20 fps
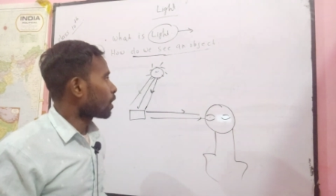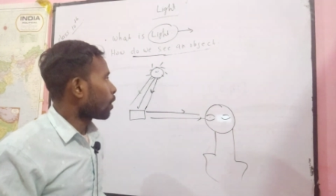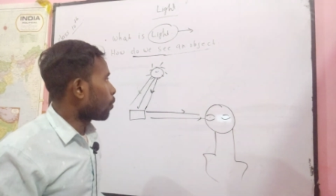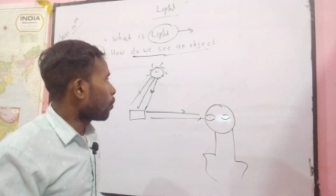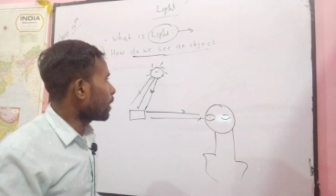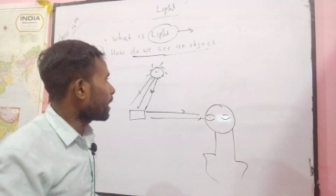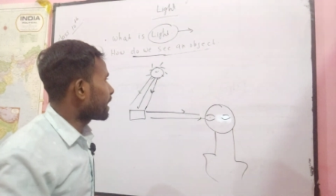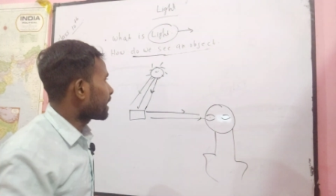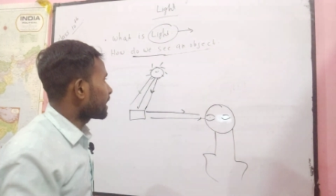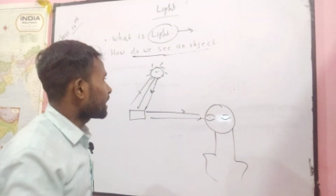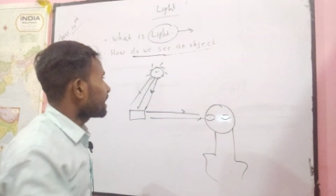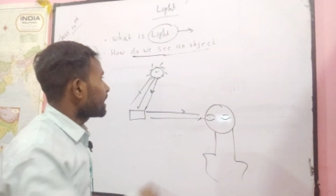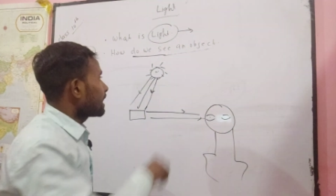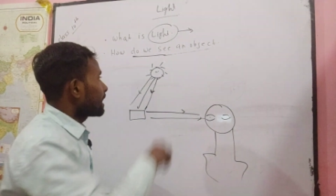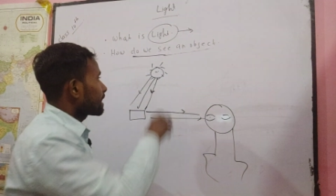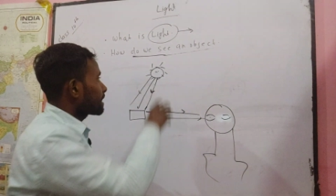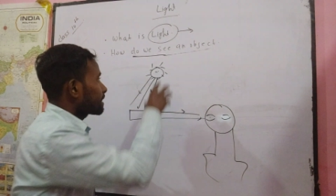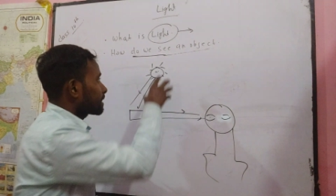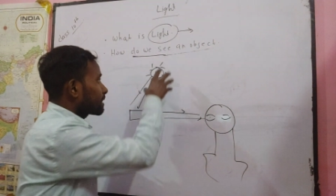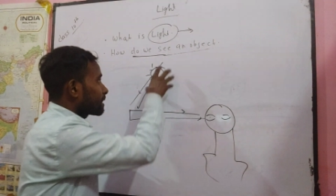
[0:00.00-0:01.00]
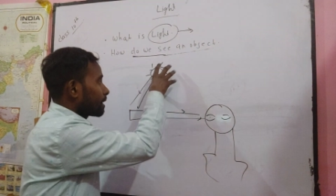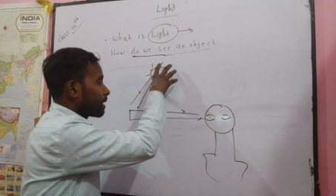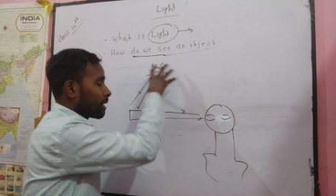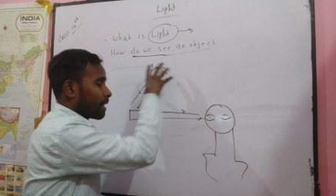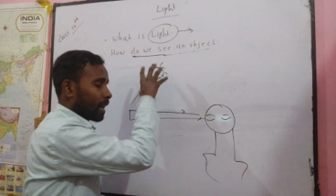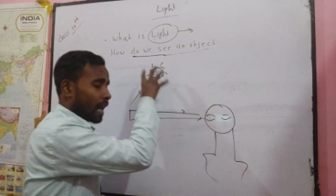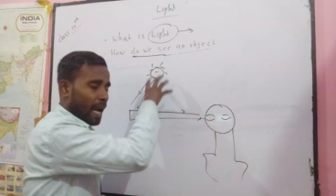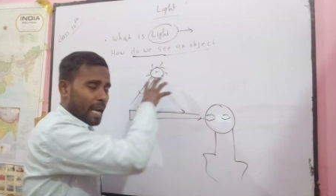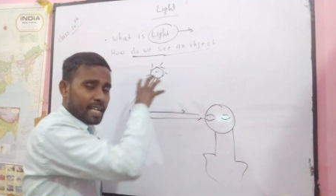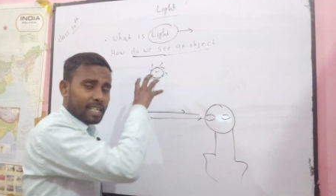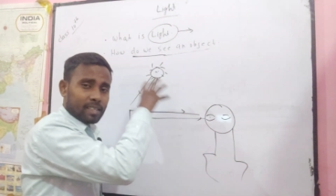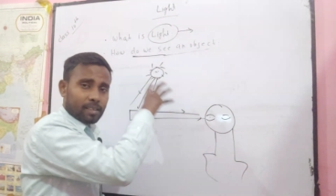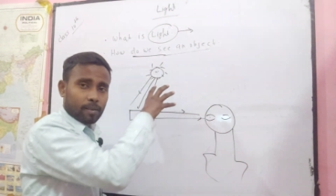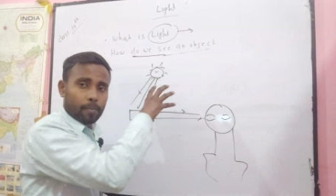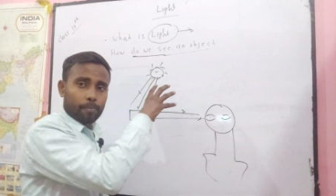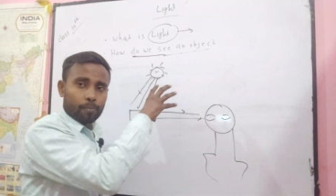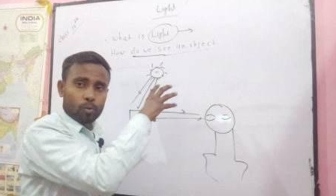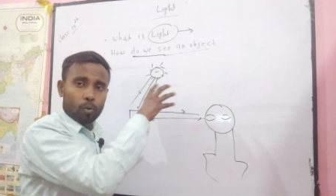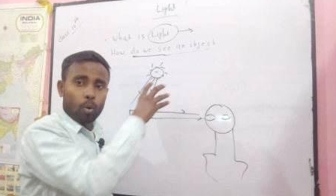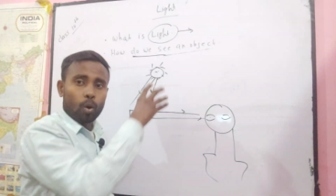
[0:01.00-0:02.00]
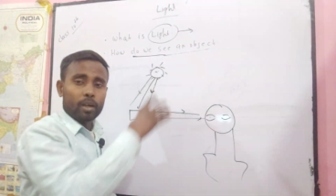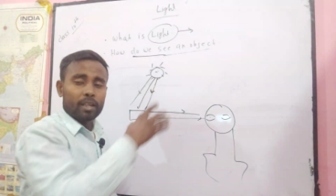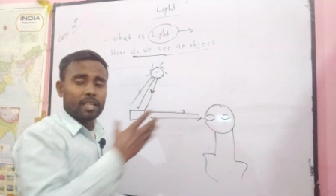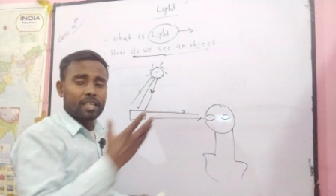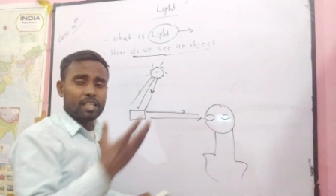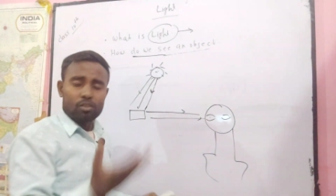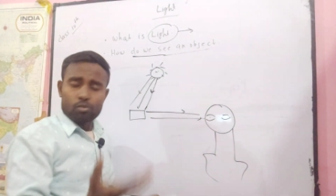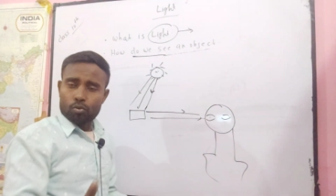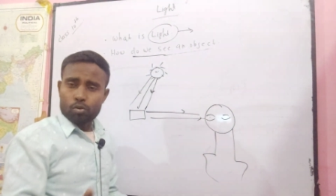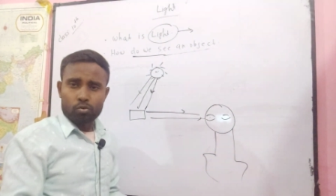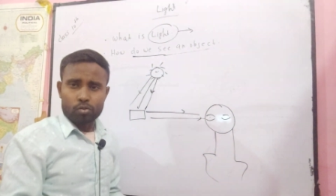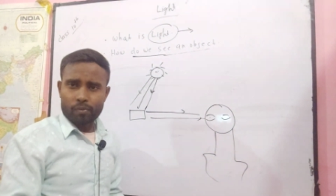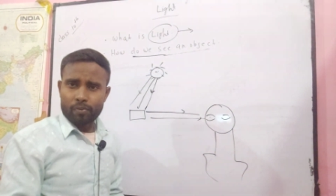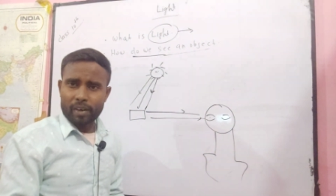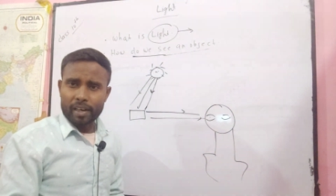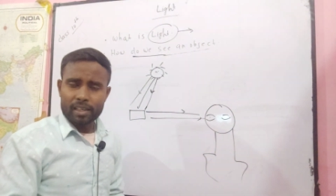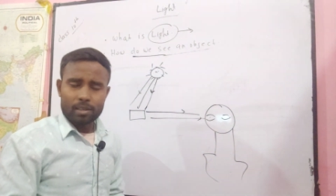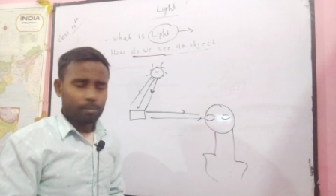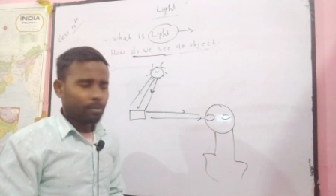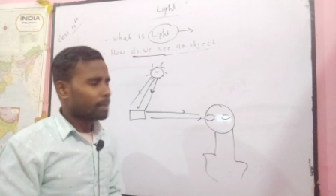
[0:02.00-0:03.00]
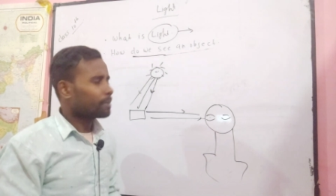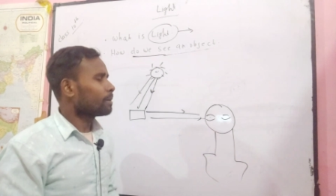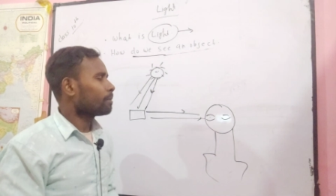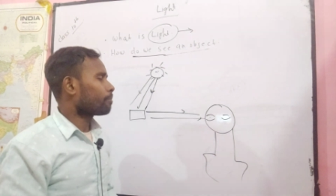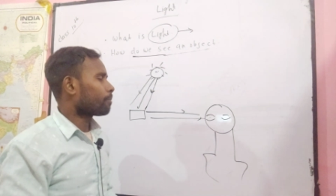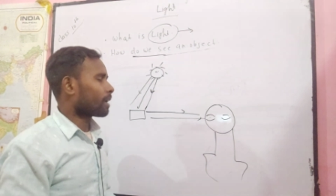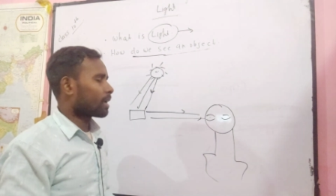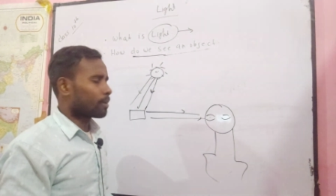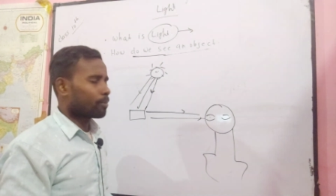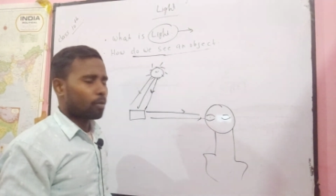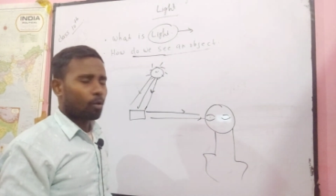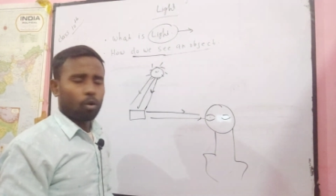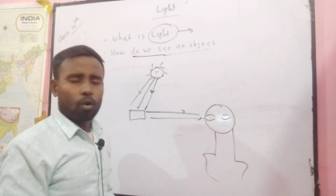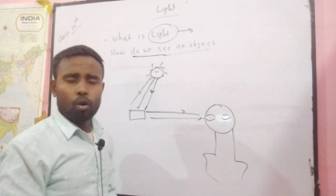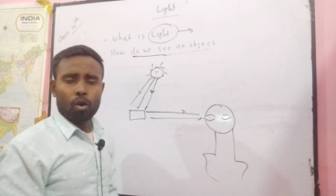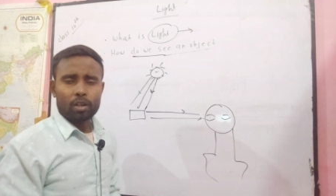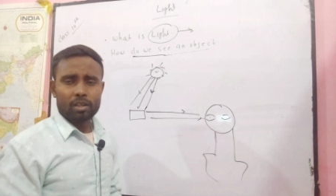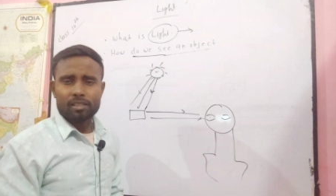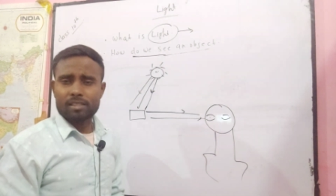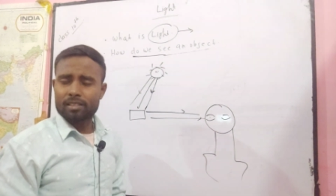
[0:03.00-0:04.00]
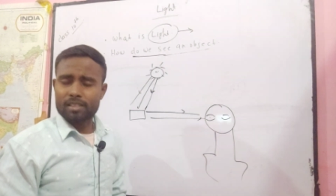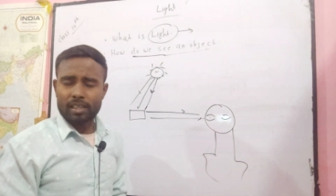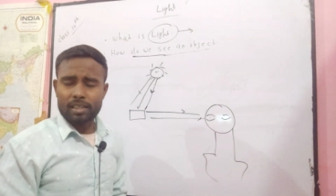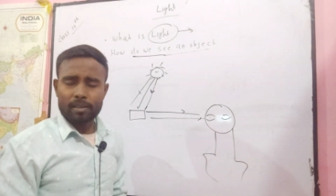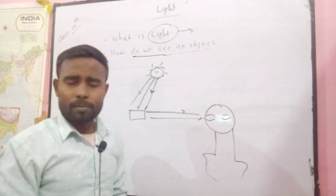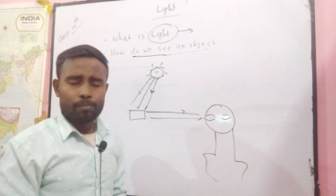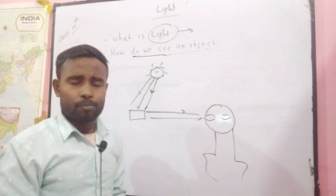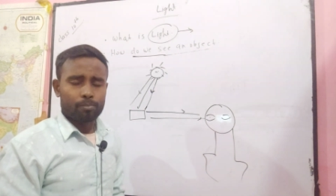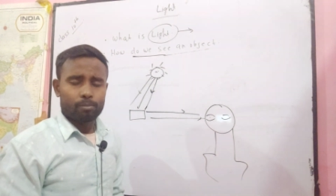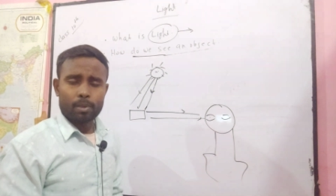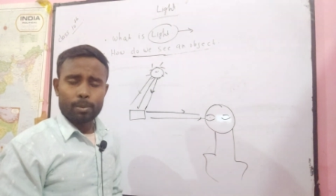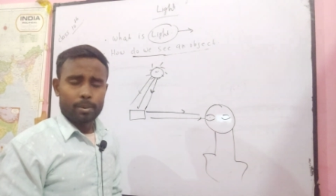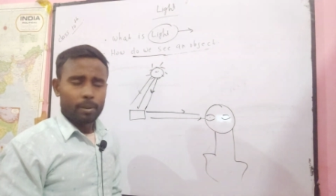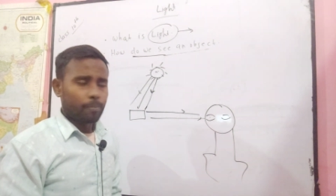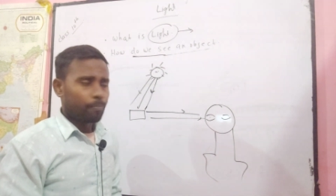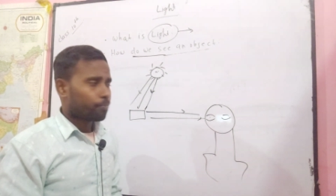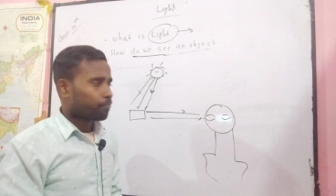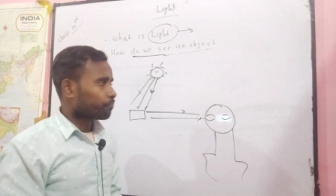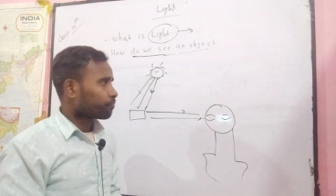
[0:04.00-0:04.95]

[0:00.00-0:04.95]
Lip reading: When light or any source of light, maybe bulb or sun, maybe